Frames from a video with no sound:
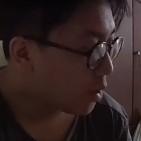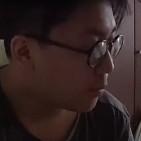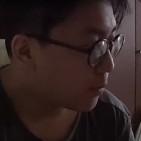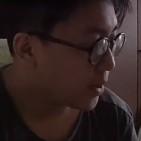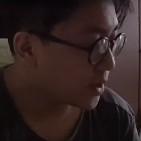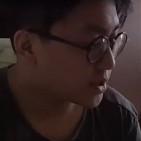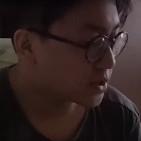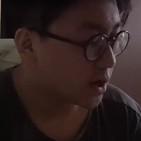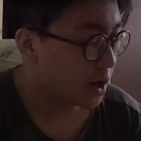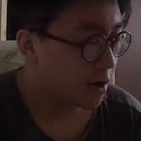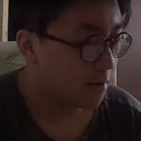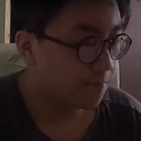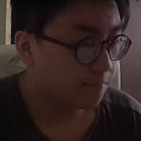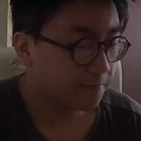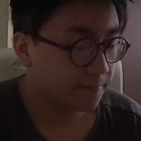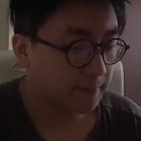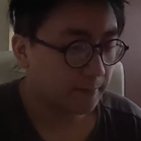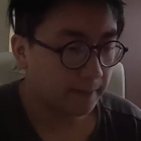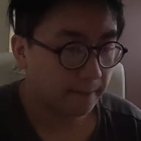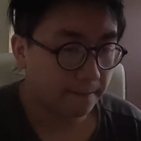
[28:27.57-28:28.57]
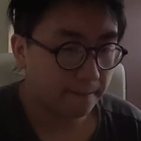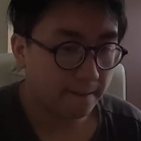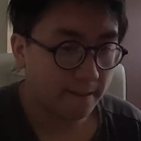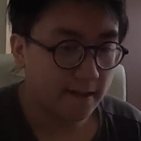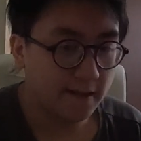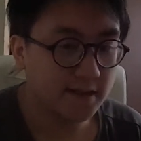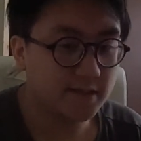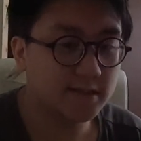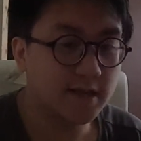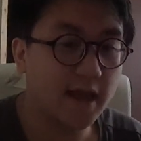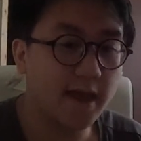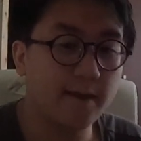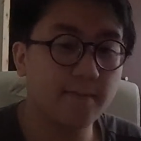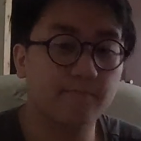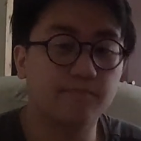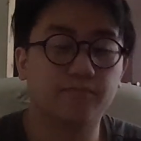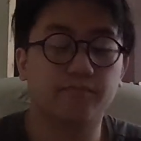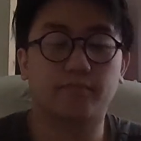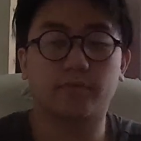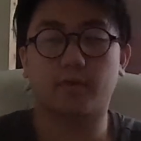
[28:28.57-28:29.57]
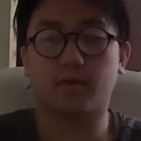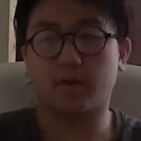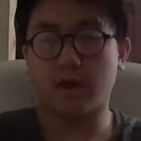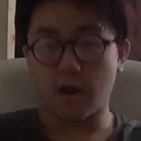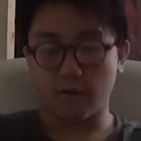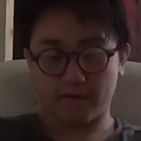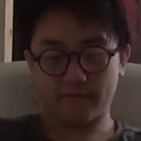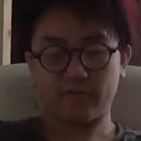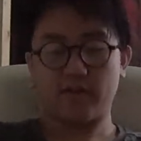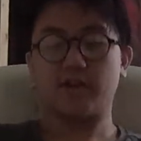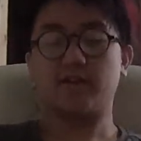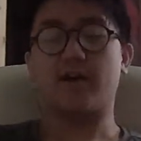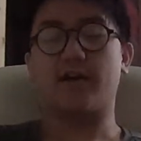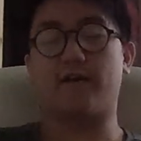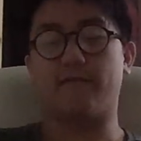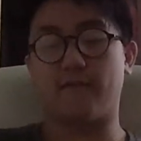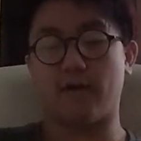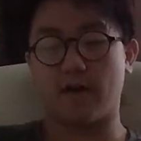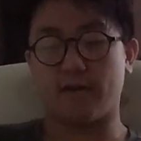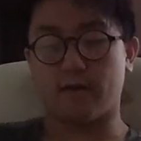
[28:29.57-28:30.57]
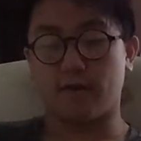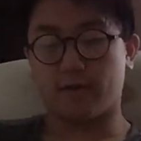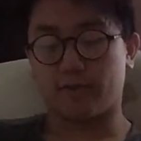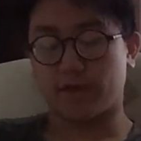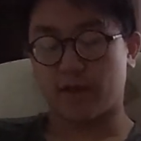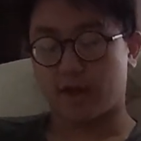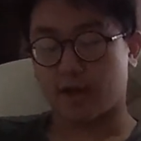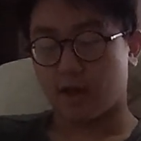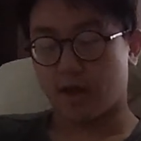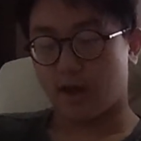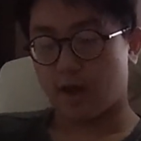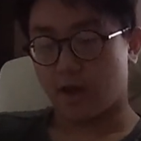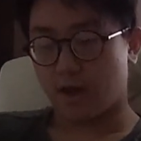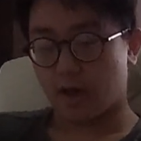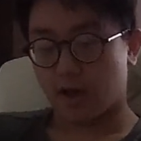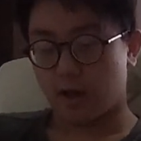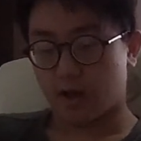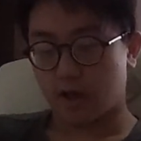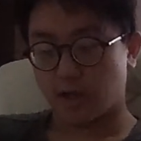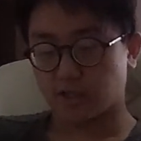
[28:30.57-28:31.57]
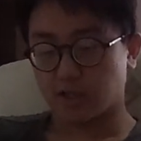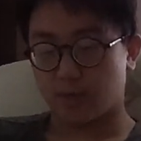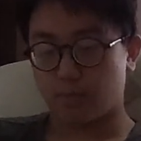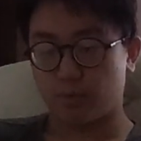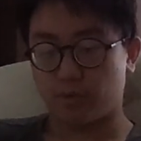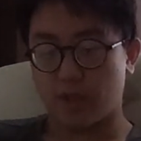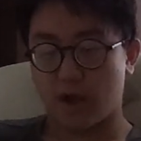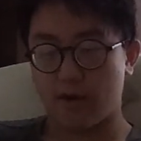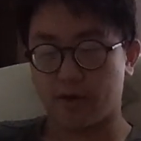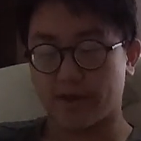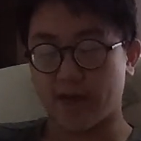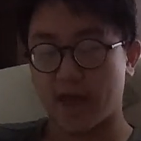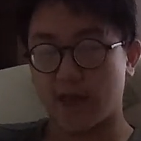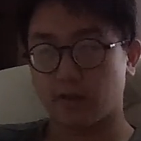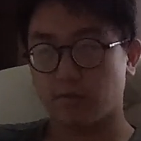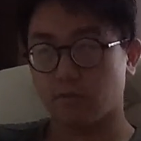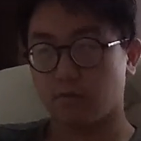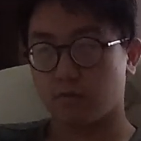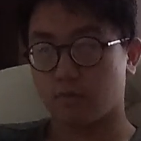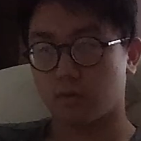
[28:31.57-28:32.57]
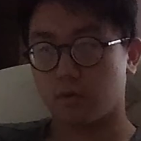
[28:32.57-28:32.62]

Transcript: But um, let's say, I'll give that uh, thing, example now again.